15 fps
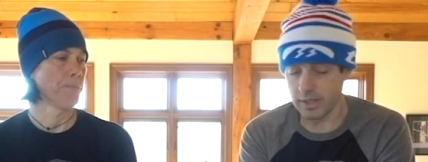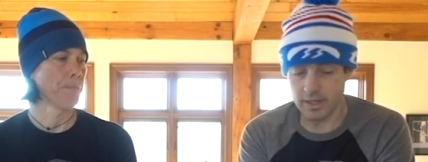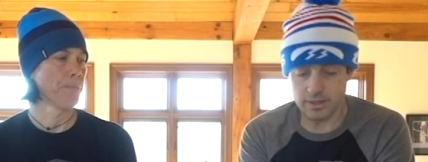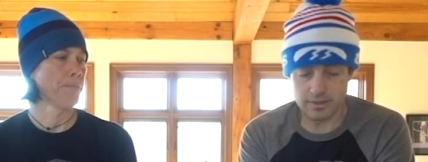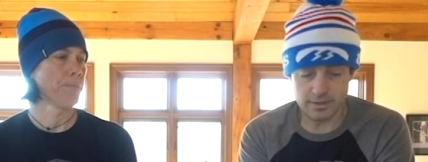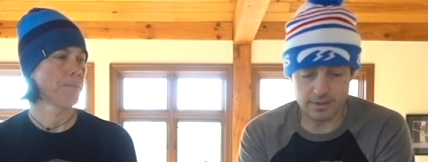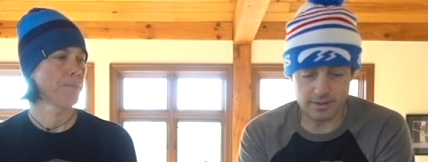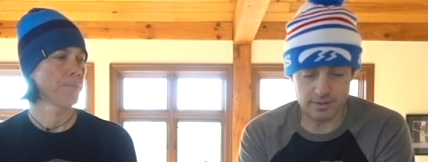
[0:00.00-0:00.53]
Speaker 1: day.
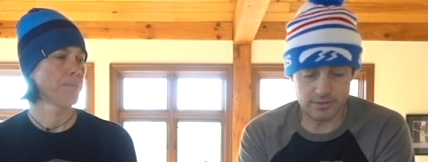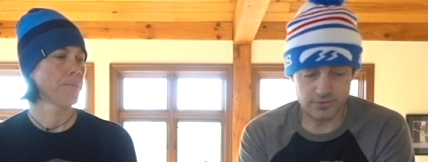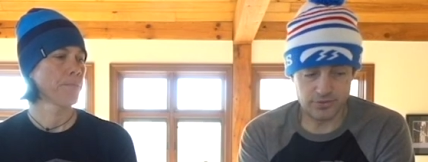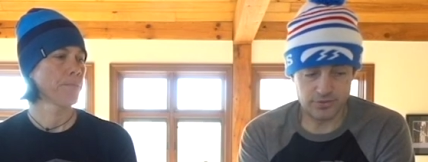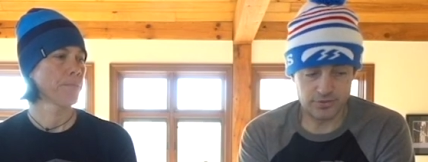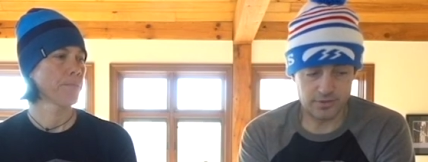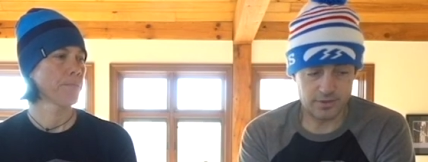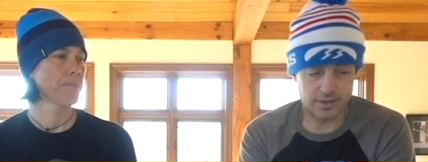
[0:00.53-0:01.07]

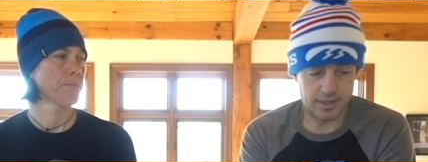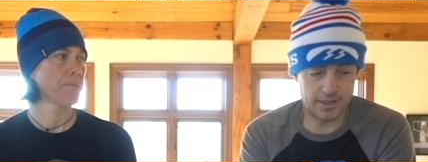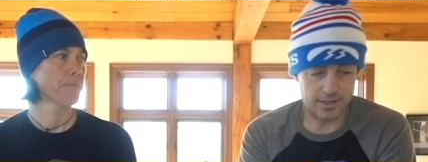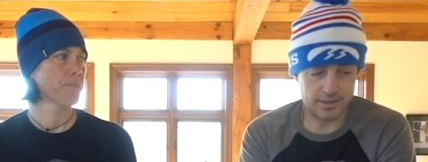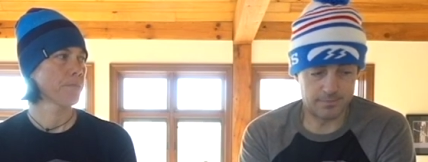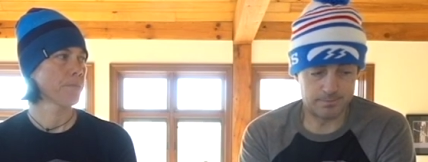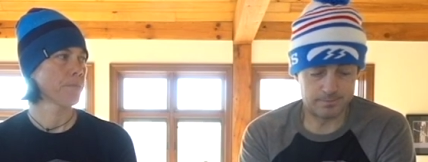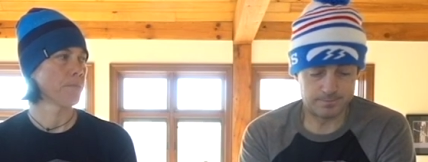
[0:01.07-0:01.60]
It's
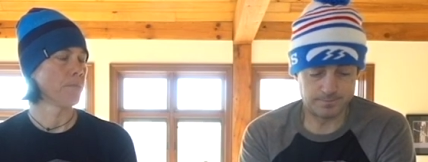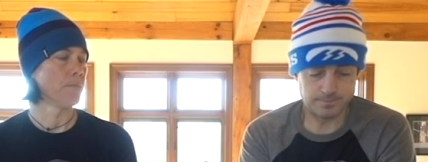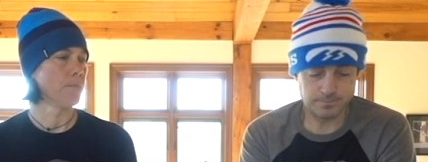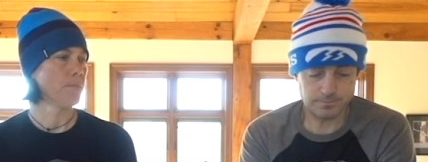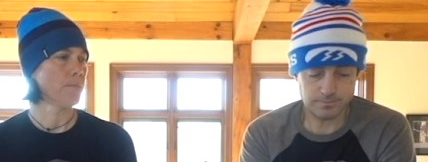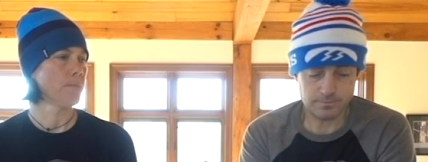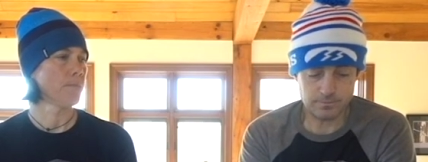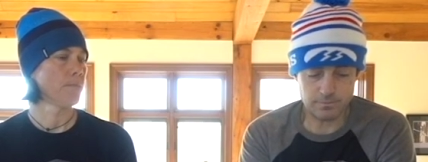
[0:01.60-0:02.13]
um,
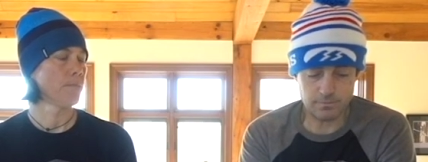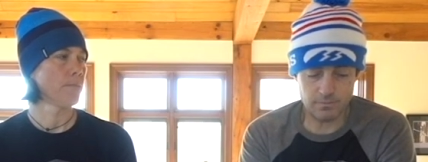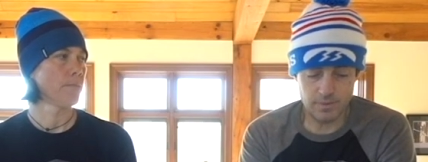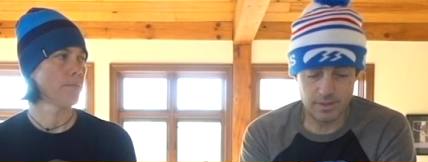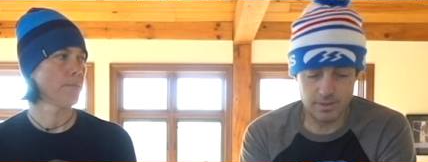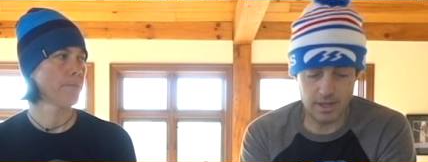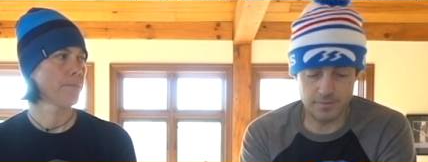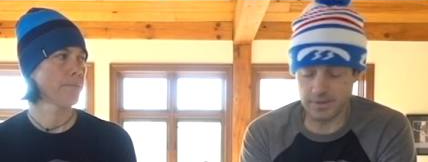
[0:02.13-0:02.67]

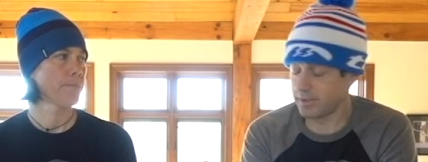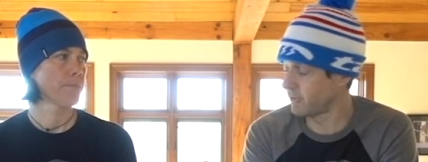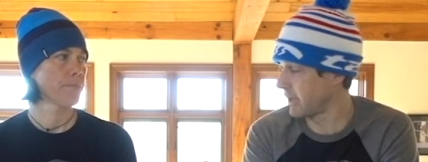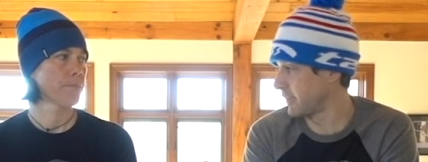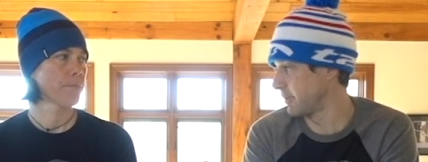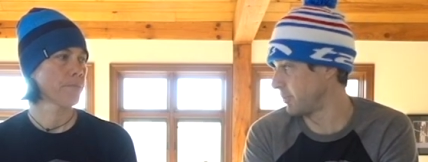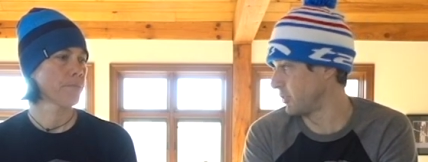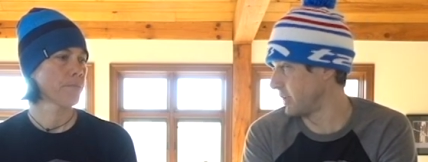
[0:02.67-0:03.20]
I think it's
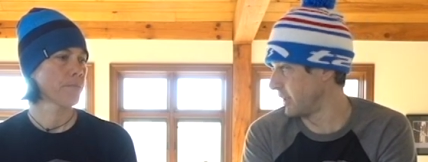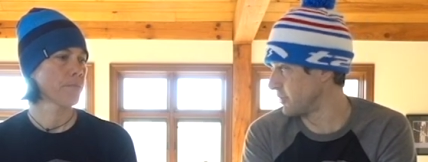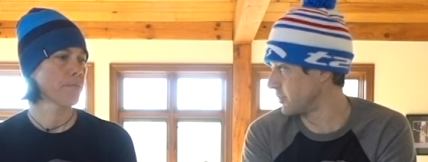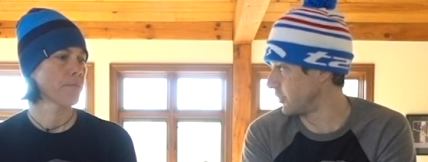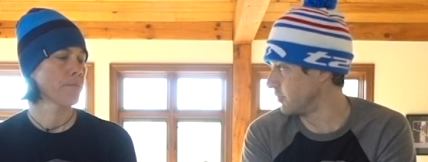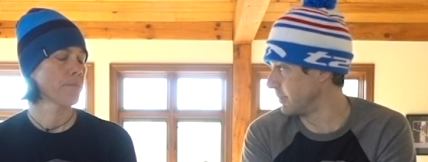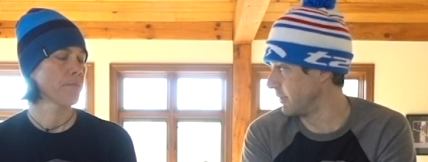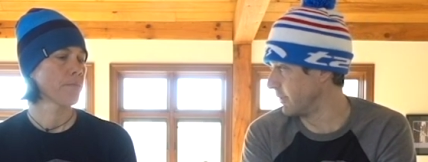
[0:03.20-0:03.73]
got the
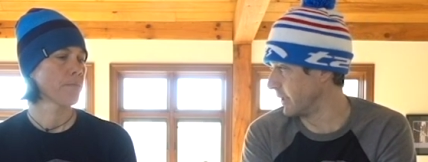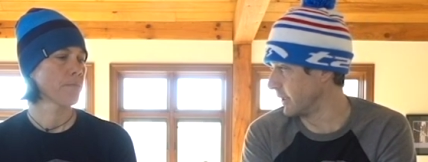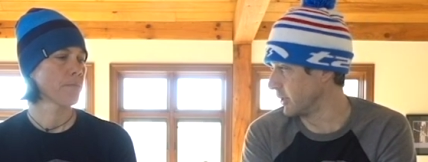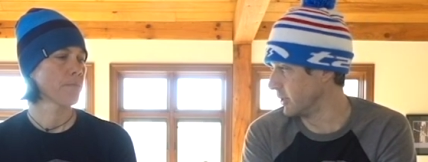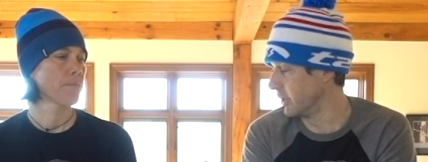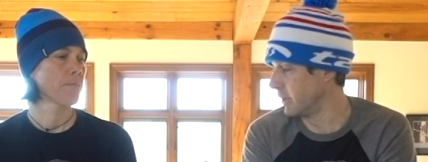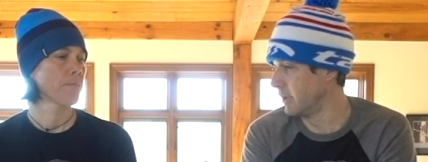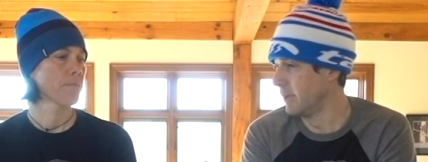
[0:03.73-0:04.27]
potential to be really
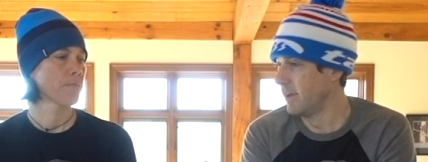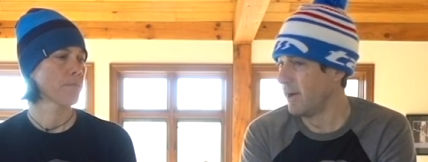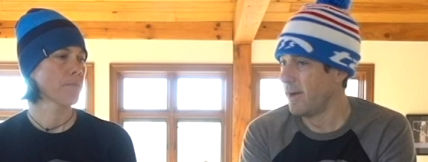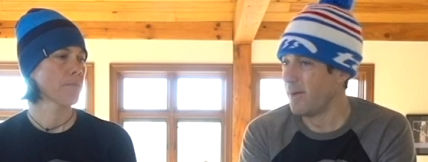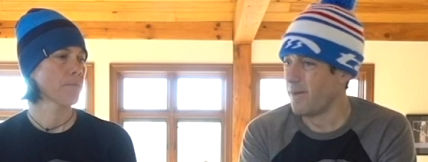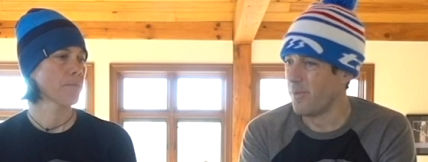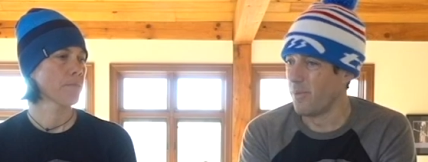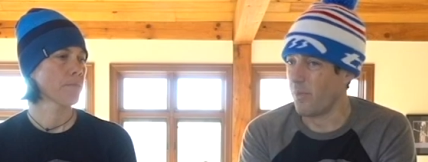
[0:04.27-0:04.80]
good.
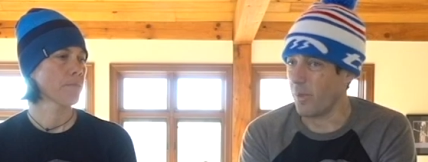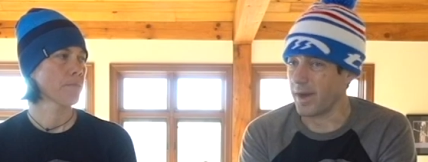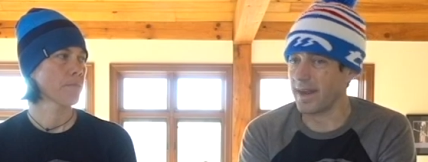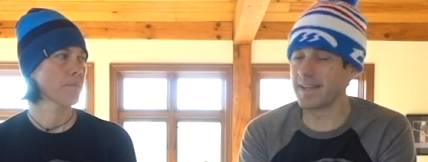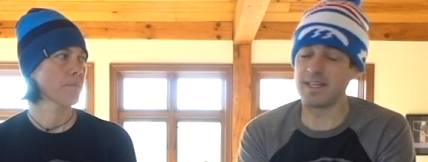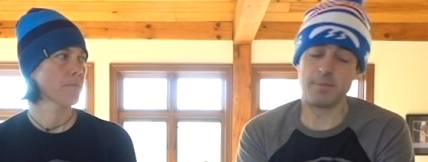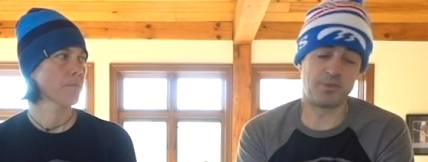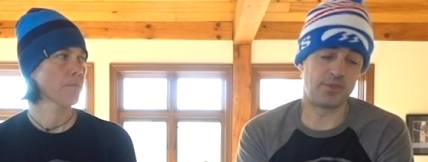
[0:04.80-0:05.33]
What I
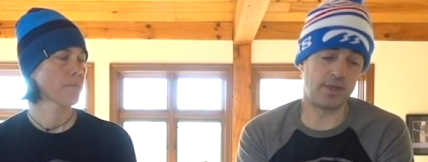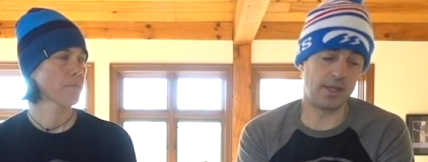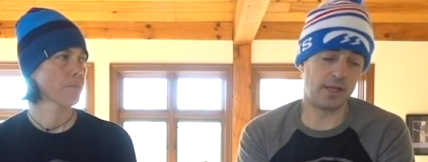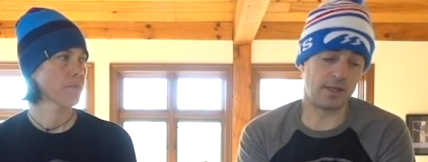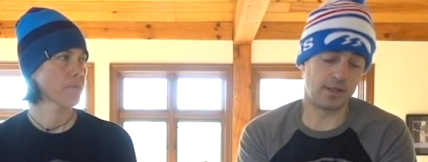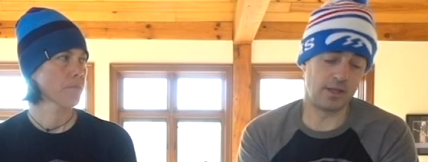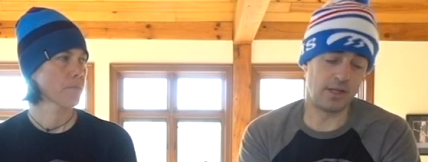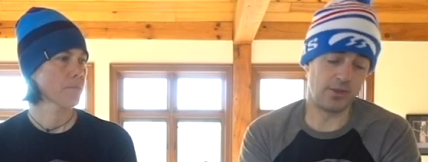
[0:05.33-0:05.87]
keep
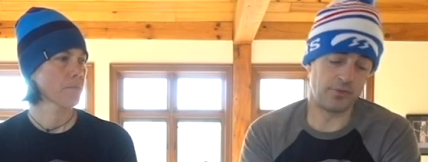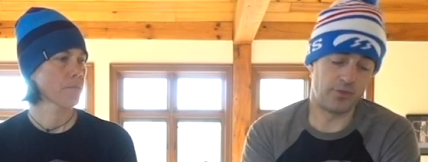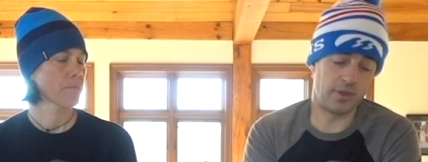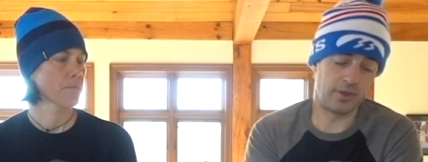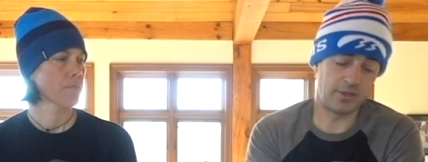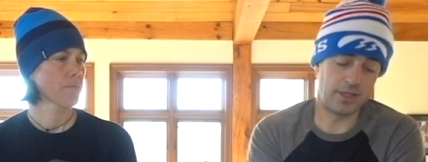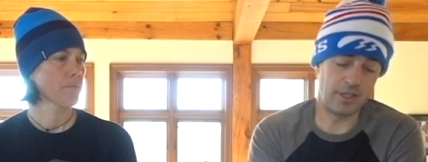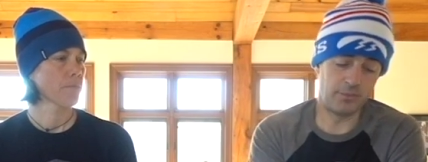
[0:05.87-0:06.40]
seeing is
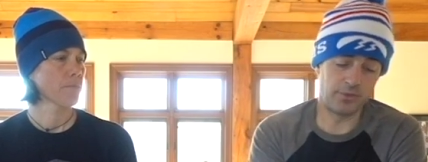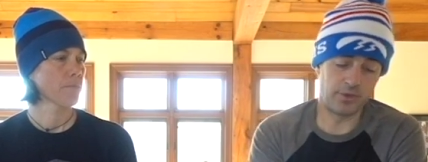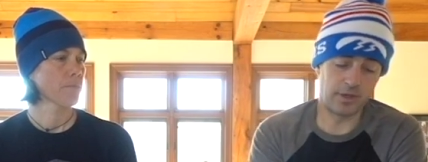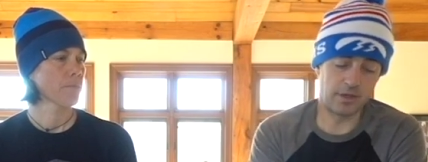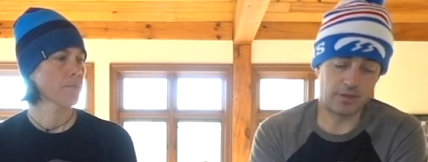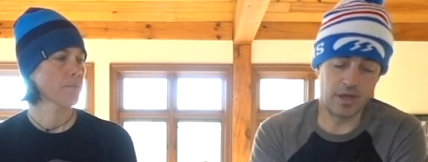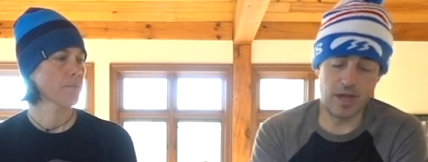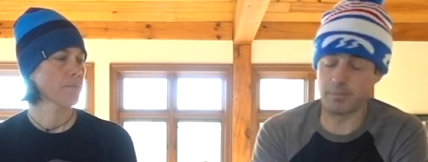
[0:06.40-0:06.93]
that teams that
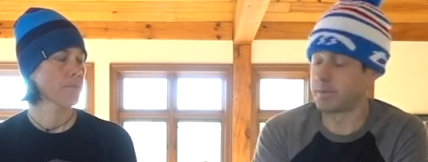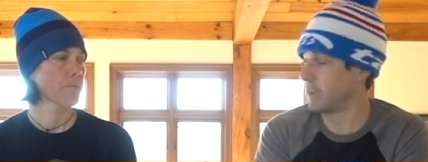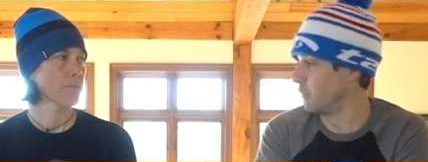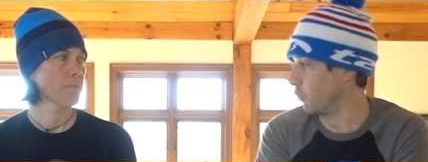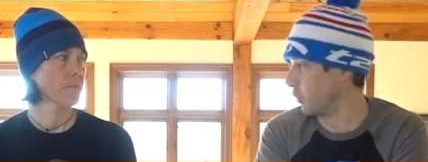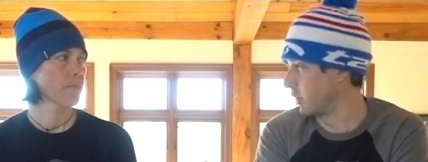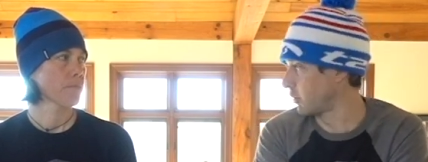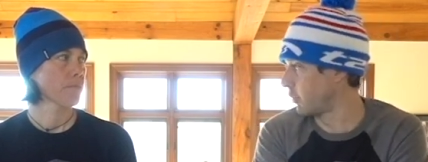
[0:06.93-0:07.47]
adopt it
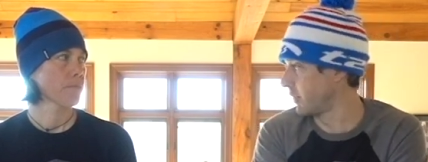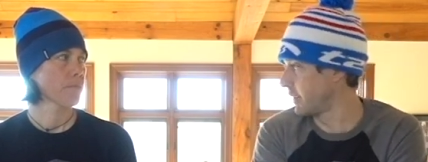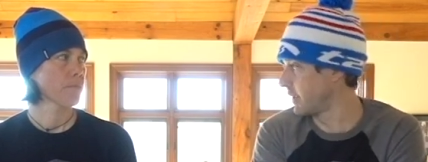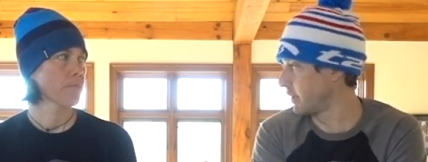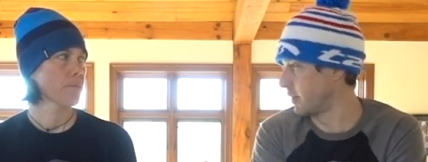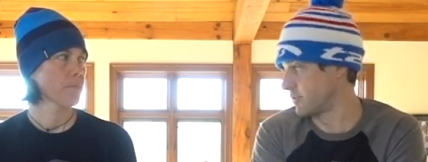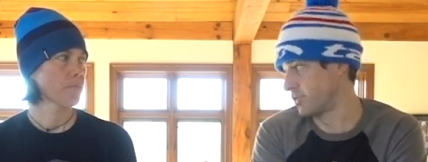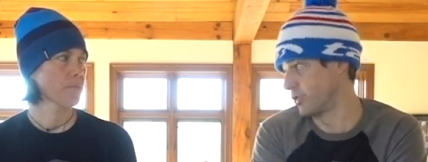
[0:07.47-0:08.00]
and work with
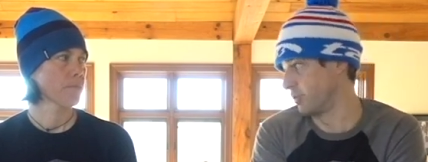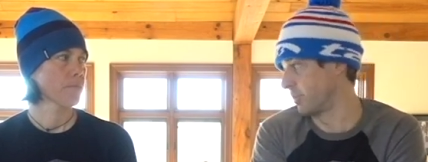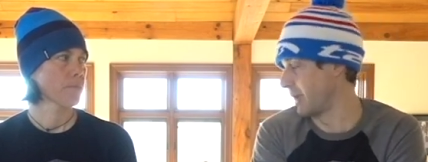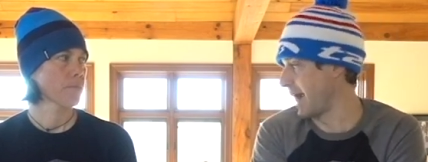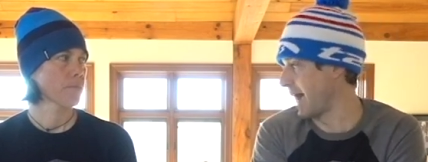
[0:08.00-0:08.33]
it are super